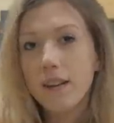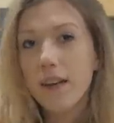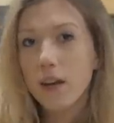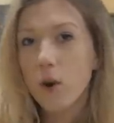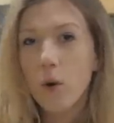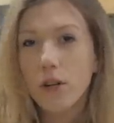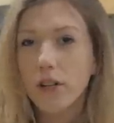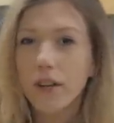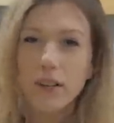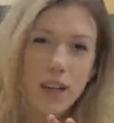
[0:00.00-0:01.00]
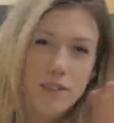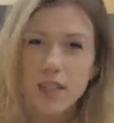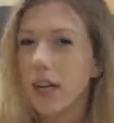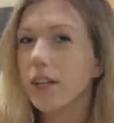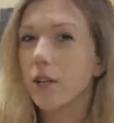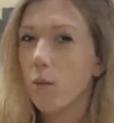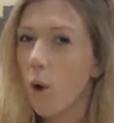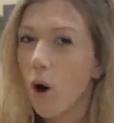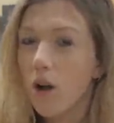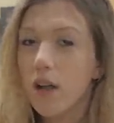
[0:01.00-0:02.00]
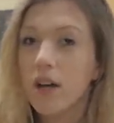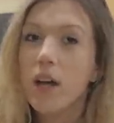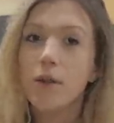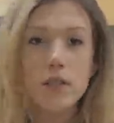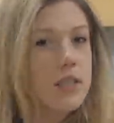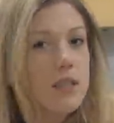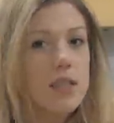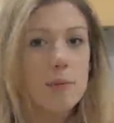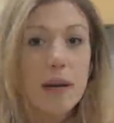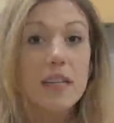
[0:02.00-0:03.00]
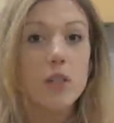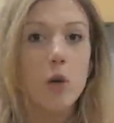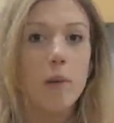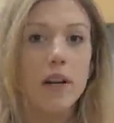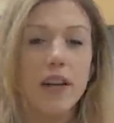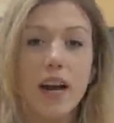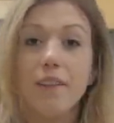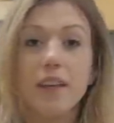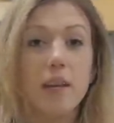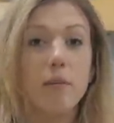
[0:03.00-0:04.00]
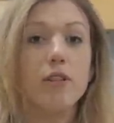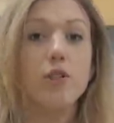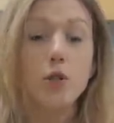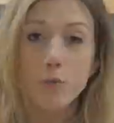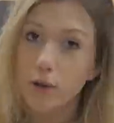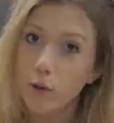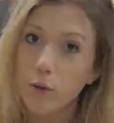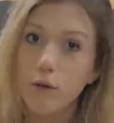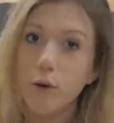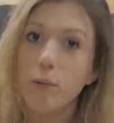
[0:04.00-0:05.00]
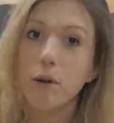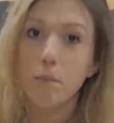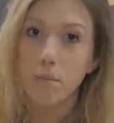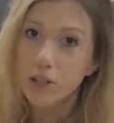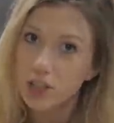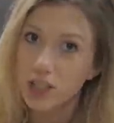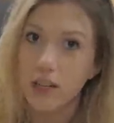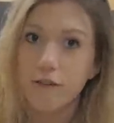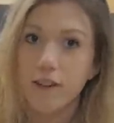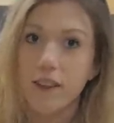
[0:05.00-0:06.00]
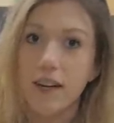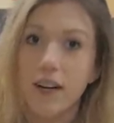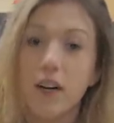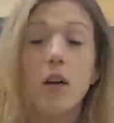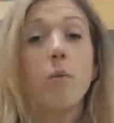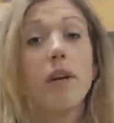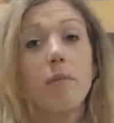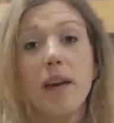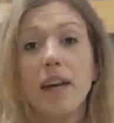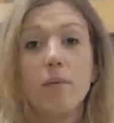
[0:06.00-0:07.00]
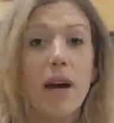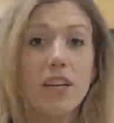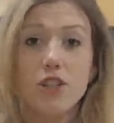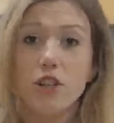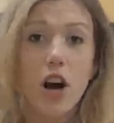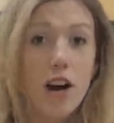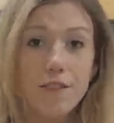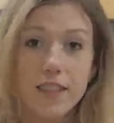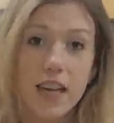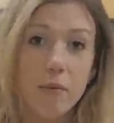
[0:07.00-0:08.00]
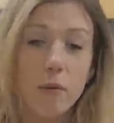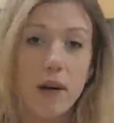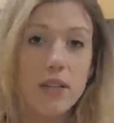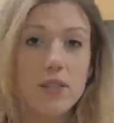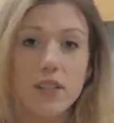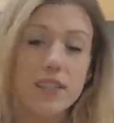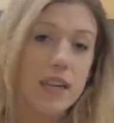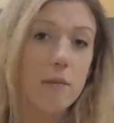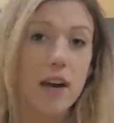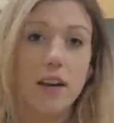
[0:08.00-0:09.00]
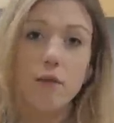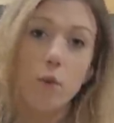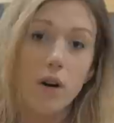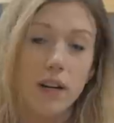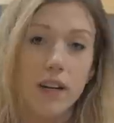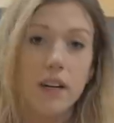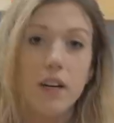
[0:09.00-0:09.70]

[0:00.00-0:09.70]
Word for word: in that corner on the left side of your wall, there's a little space open. And I think it'd be super cool if we put a bookshelf in there. We can make it match your coffee table by using the same kind of wood.